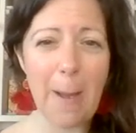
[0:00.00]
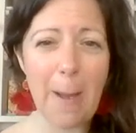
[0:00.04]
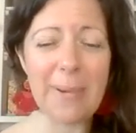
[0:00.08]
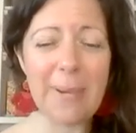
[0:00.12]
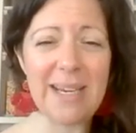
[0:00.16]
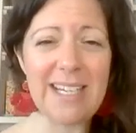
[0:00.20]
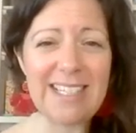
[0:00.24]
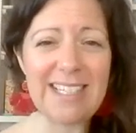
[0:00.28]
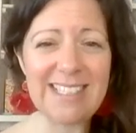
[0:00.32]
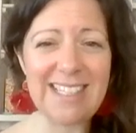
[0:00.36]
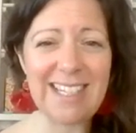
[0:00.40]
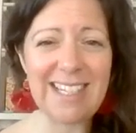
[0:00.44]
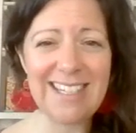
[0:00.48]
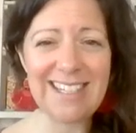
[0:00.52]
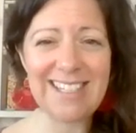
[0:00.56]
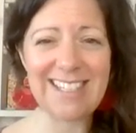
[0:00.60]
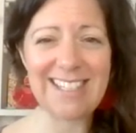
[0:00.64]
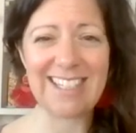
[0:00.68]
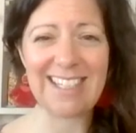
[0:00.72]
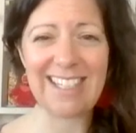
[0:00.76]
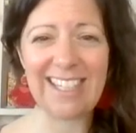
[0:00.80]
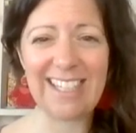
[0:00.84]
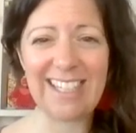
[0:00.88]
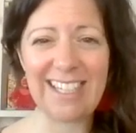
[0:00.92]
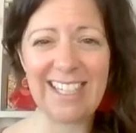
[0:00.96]
But
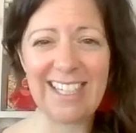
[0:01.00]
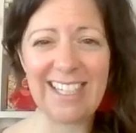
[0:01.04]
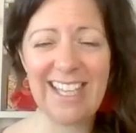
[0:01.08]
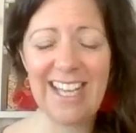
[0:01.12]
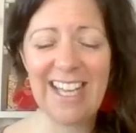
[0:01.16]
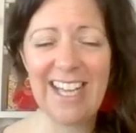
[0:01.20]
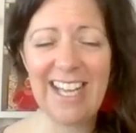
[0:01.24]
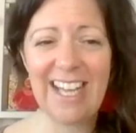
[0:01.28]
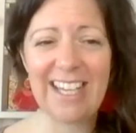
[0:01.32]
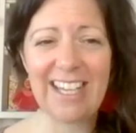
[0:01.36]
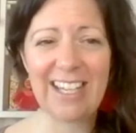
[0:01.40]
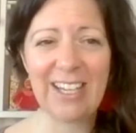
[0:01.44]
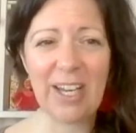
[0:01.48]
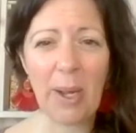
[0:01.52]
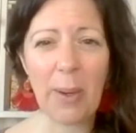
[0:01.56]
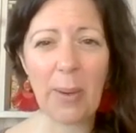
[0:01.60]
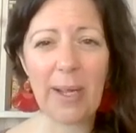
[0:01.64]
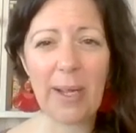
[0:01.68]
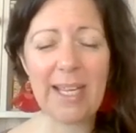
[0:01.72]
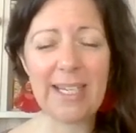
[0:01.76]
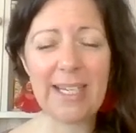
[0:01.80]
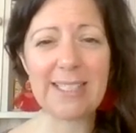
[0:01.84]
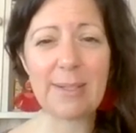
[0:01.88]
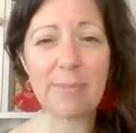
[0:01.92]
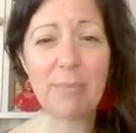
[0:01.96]
essentially, you know,
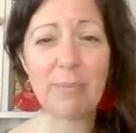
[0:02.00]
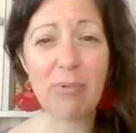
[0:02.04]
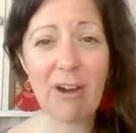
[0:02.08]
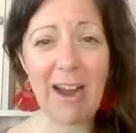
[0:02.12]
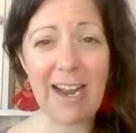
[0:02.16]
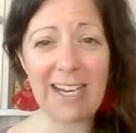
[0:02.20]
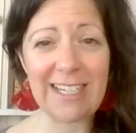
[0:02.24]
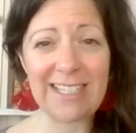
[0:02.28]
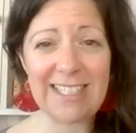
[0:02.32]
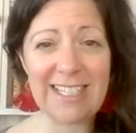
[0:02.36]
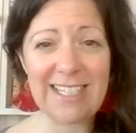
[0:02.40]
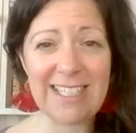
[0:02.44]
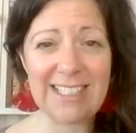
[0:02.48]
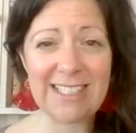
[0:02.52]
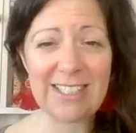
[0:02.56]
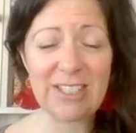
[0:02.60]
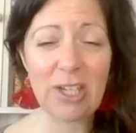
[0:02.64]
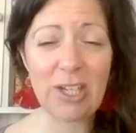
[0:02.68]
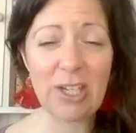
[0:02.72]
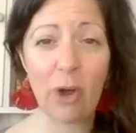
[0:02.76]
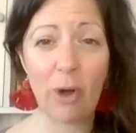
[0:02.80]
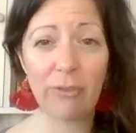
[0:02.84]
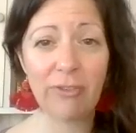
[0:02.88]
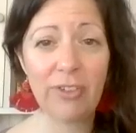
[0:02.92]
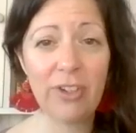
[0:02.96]
it's a practice
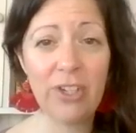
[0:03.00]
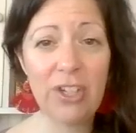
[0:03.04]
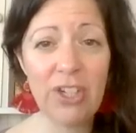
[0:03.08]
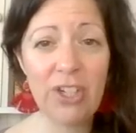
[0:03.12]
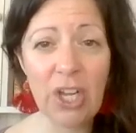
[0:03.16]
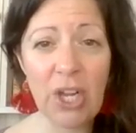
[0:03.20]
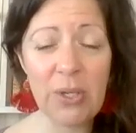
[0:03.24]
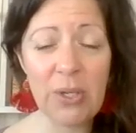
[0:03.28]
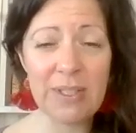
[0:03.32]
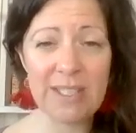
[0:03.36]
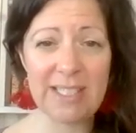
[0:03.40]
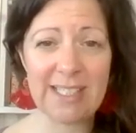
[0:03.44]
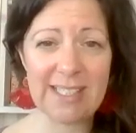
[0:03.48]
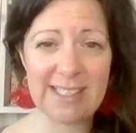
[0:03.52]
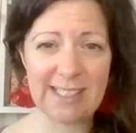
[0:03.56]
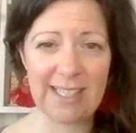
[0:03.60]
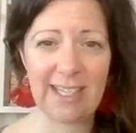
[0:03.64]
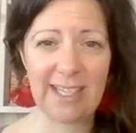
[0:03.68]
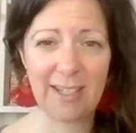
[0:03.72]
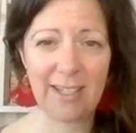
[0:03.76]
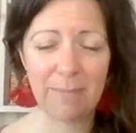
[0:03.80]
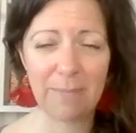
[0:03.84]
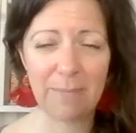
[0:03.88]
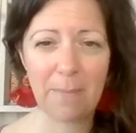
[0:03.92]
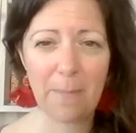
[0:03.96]
of
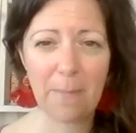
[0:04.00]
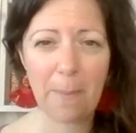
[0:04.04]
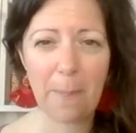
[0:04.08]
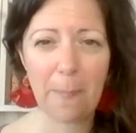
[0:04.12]
noticing,